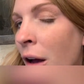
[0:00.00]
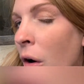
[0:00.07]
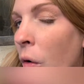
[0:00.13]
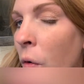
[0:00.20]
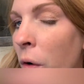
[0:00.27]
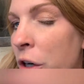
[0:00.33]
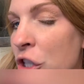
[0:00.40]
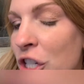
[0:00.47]

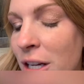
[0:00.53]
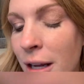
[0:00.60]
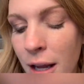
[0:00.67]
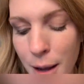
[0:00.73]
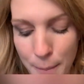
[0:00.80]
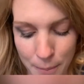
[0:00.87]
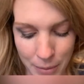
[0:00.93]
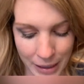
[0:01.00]

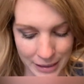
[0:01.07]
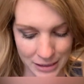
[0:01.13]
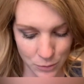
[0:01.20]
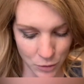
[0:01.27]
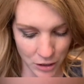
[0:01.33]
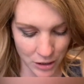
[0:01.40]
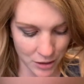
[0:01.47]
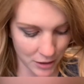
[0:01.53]
orangey base
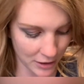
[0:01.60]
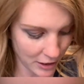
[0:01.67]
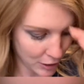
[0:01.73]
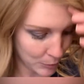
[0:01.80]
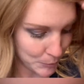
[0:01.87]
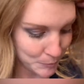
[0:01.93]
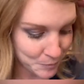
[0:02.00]
working on here.